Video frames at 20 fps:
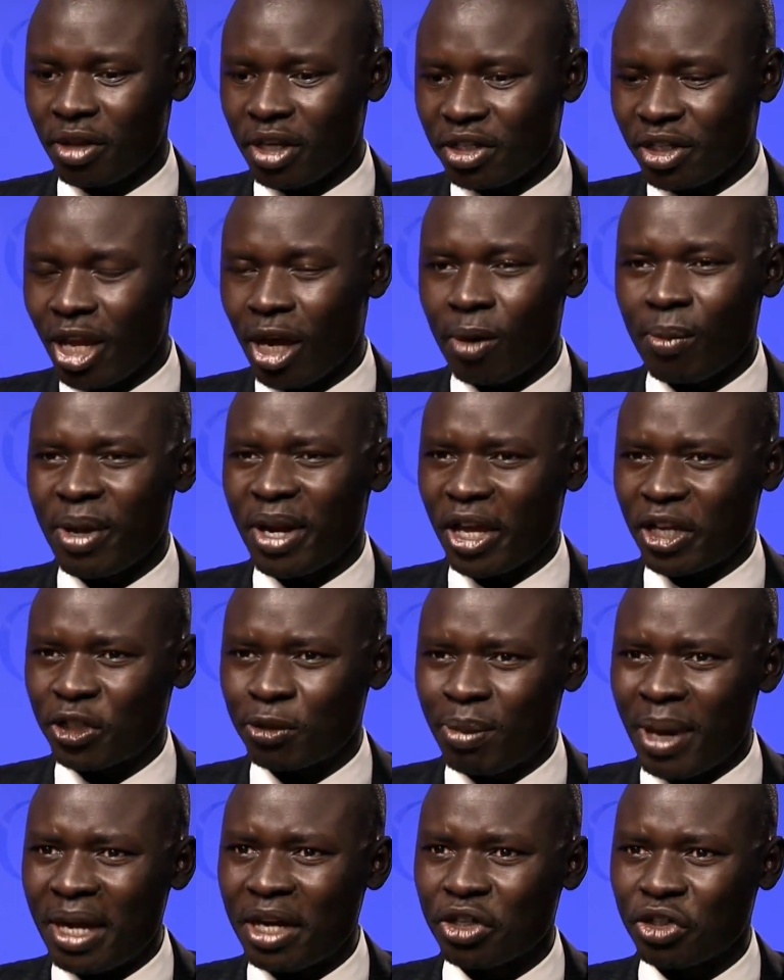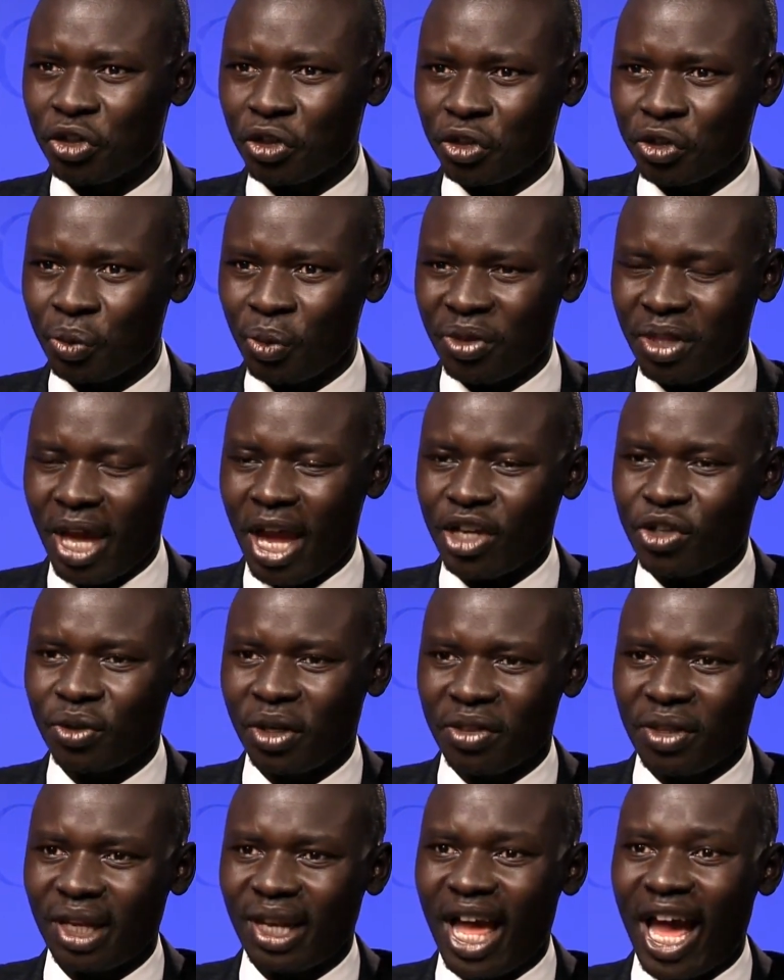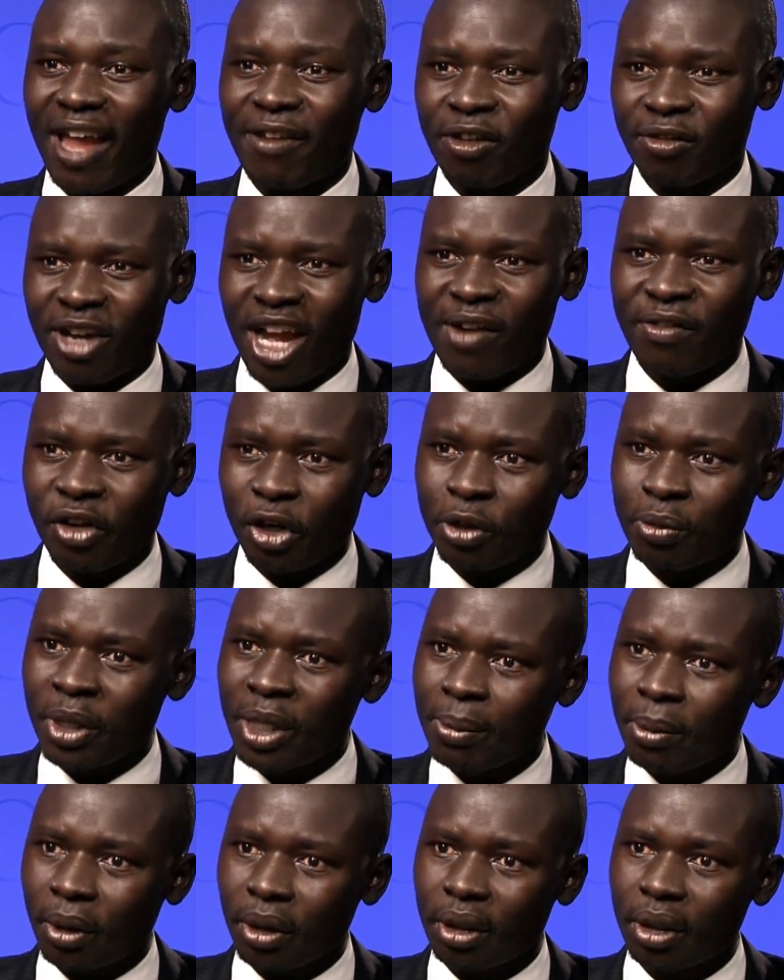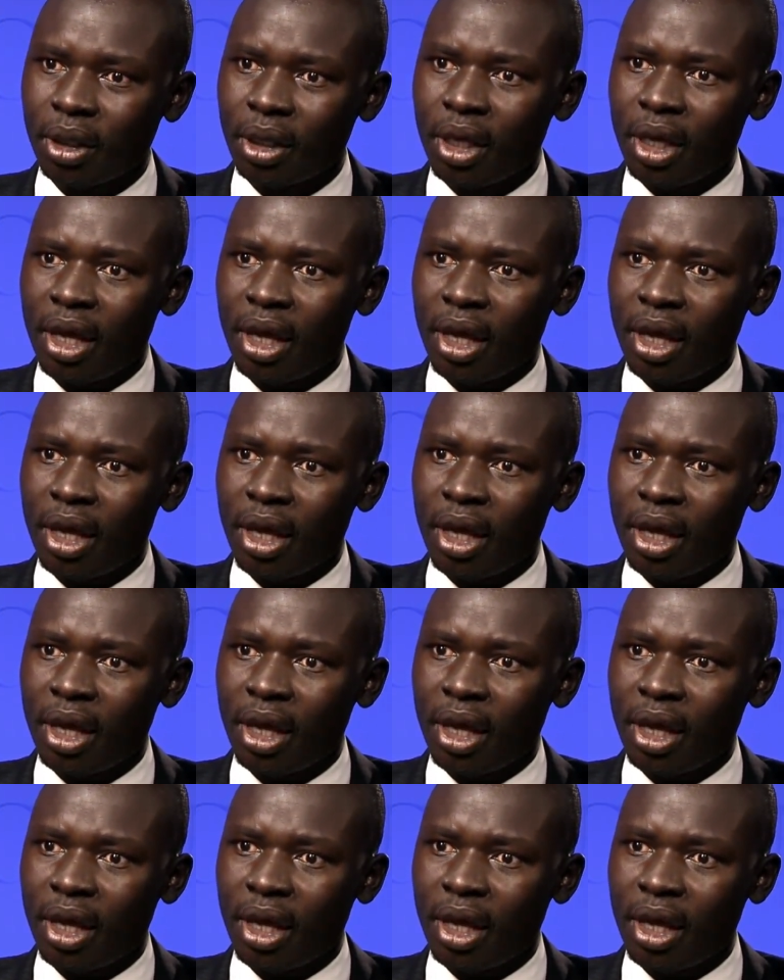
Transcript: this government expenditures with actually the life of average people?